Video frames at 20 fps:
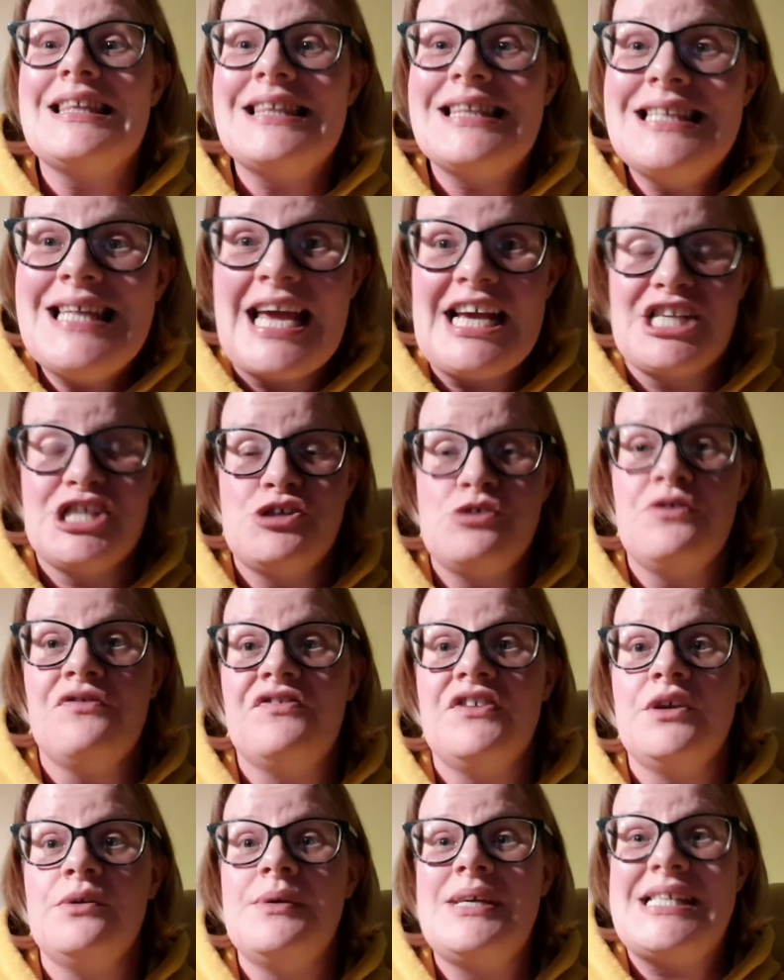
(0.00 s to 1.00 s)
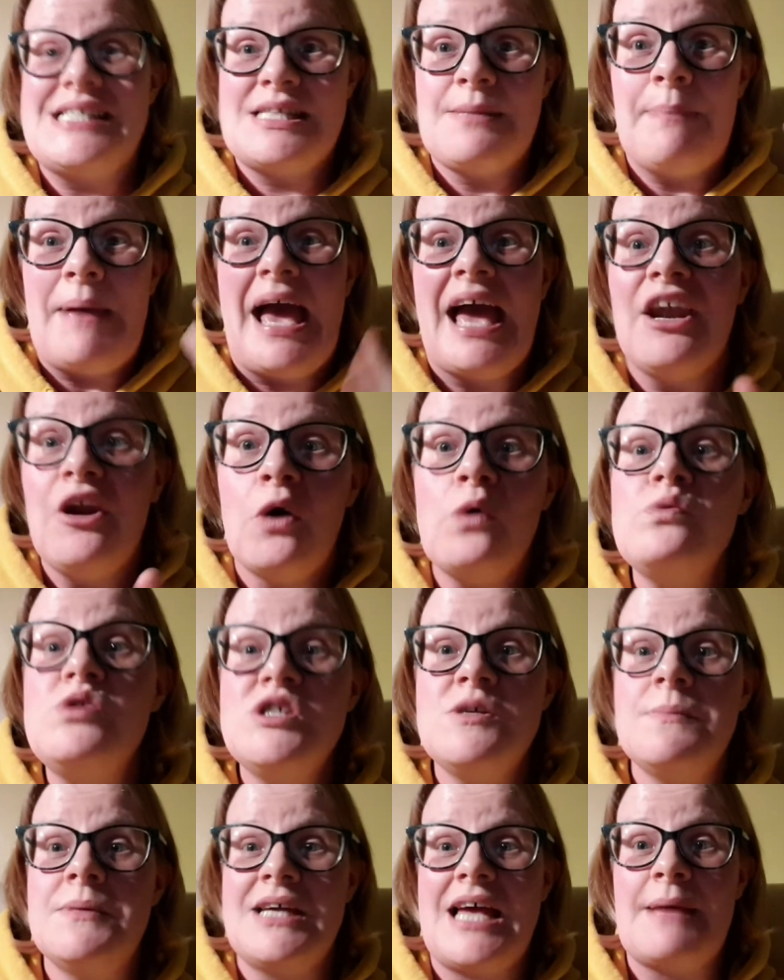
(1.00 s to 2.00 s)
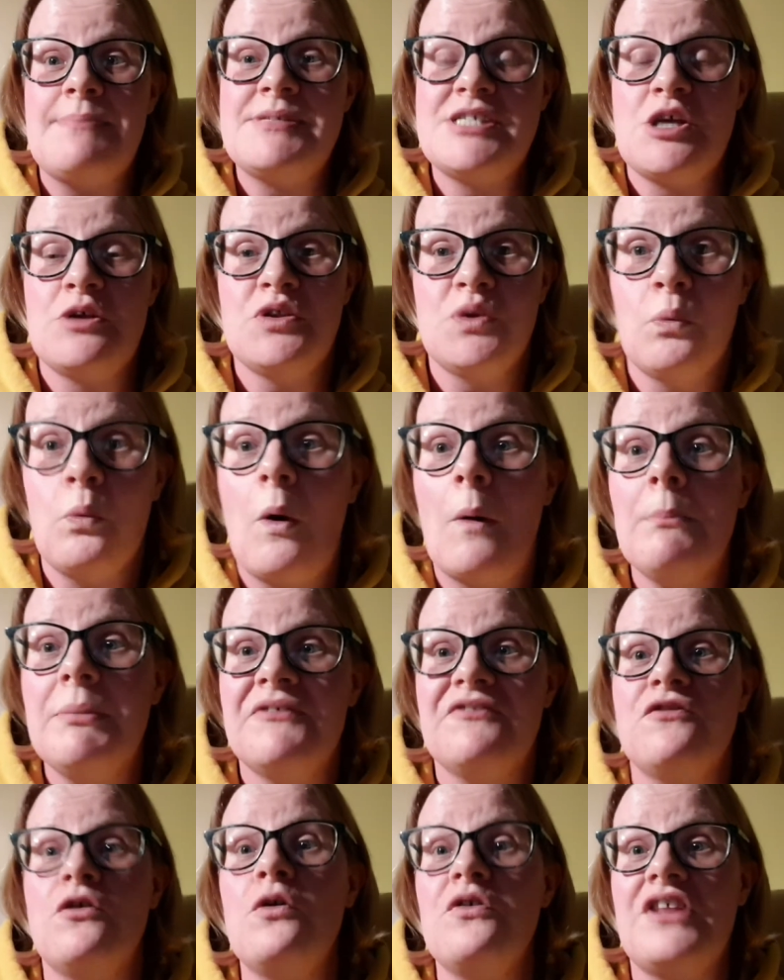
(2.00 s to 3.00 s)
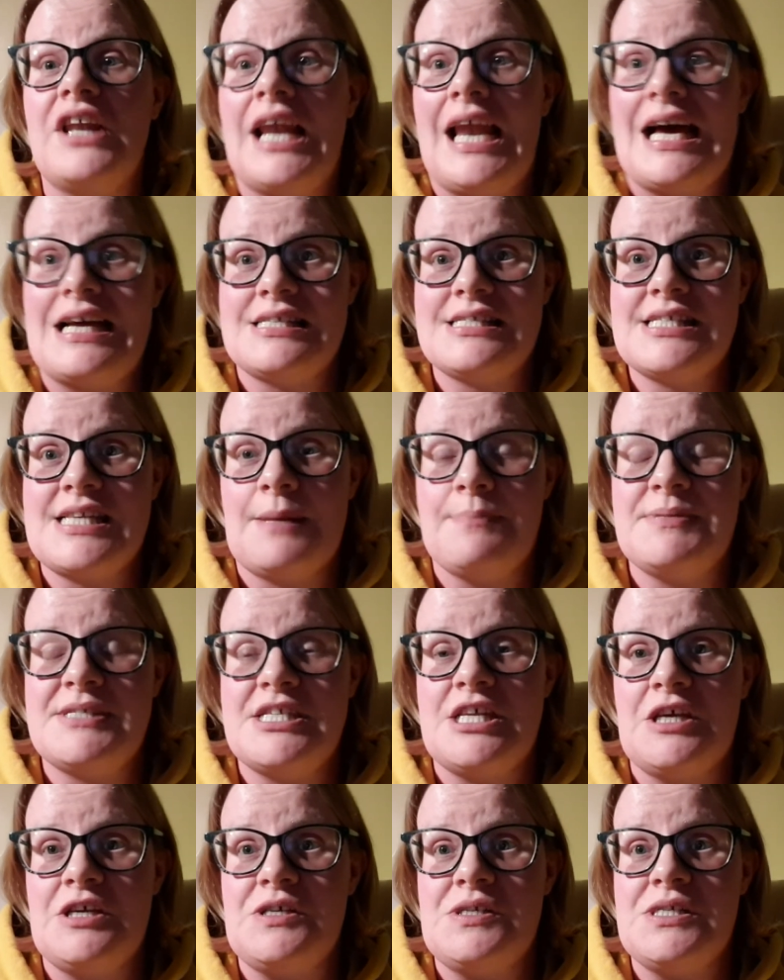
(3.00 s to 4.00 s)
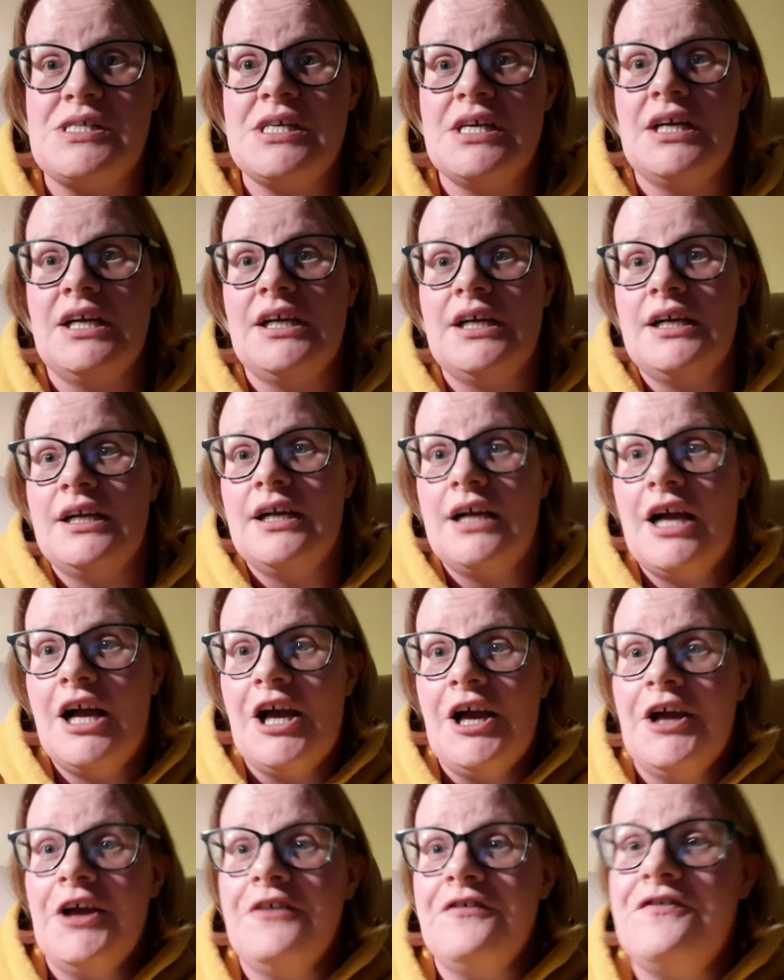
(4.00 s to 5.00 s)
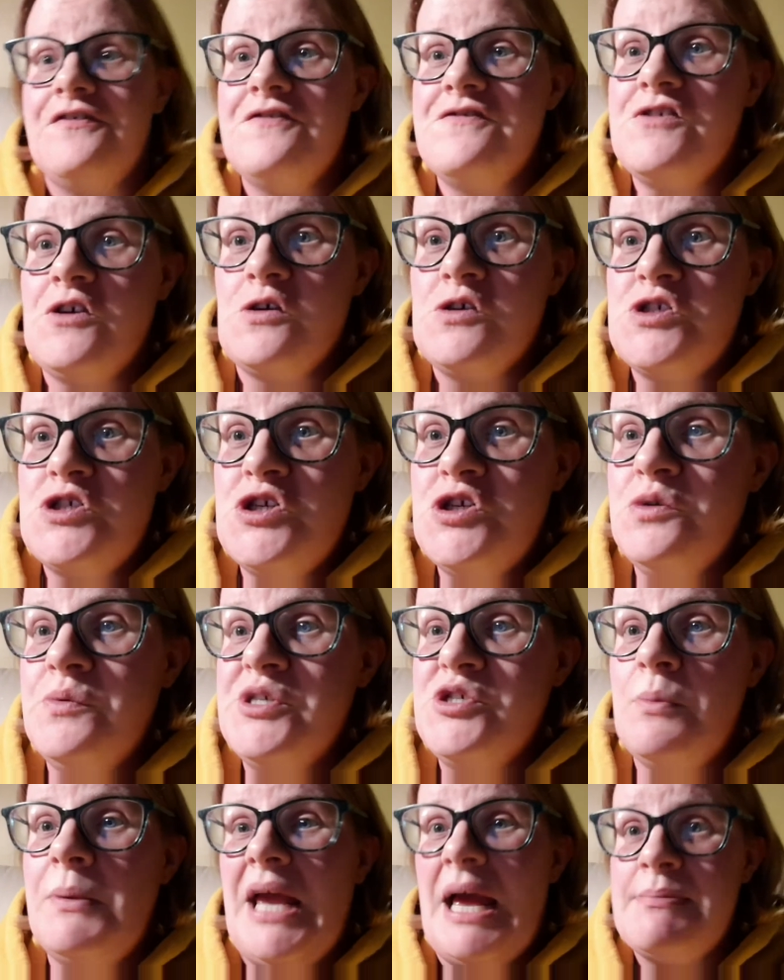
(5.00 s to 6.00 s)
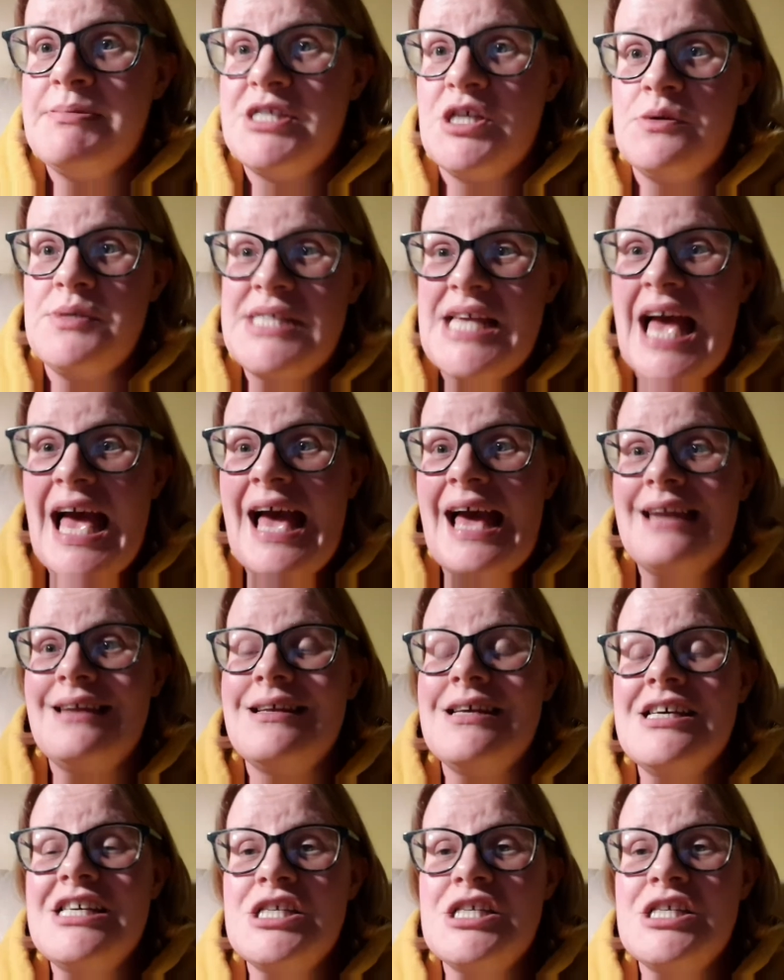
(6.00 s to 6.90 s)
next review is the penultimate episode, the one before the last episode of Doctor Who, which will be episode 10.